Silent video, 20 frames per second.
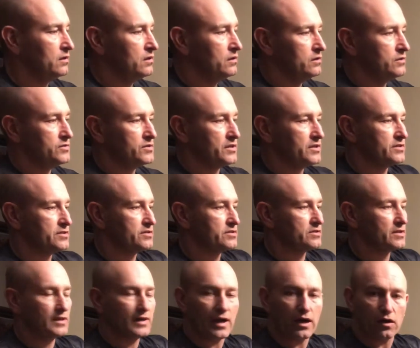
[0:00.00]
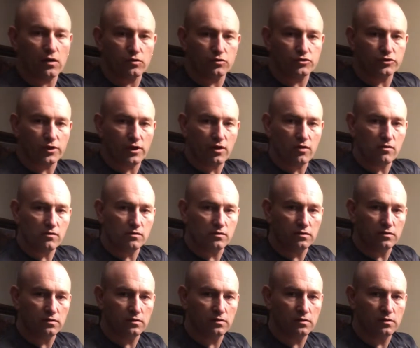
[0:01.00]
So this is an arrow trowel.
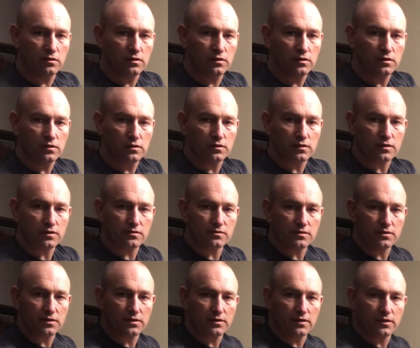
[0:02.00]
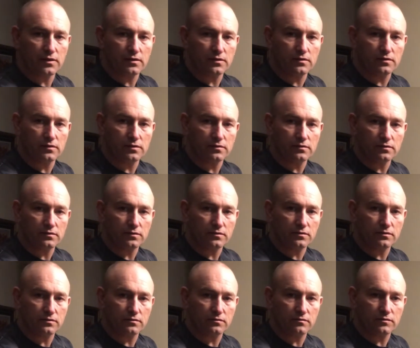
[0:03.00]
You see the
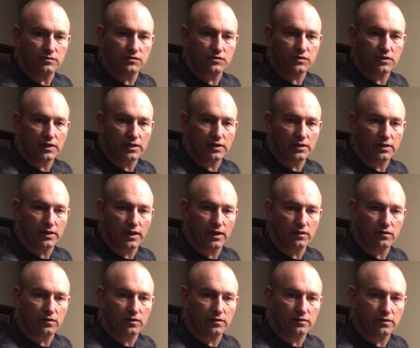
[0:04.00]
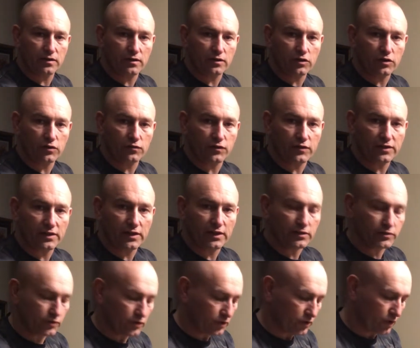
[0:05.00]
skinny head on it there. Good for digging
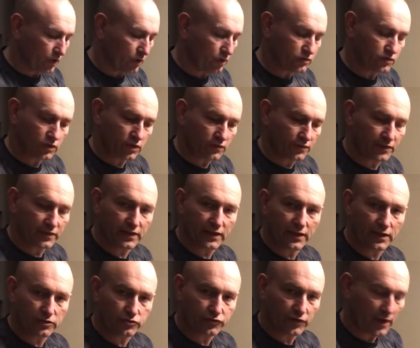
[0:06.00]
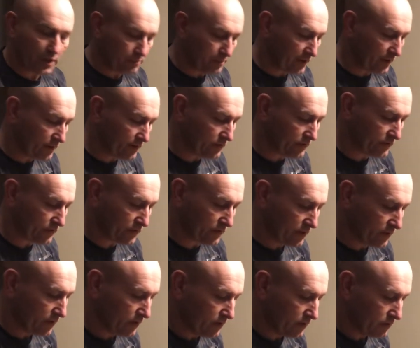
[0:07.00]
dirt holes, good for digging trap beds.
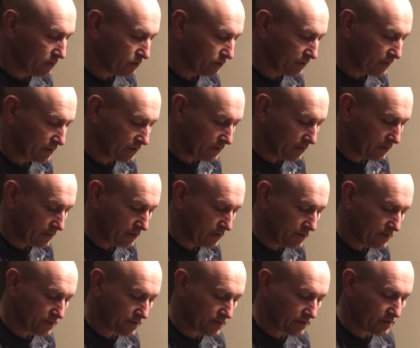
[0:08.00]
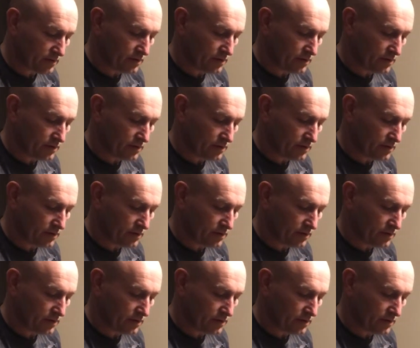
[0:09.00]
Really nice.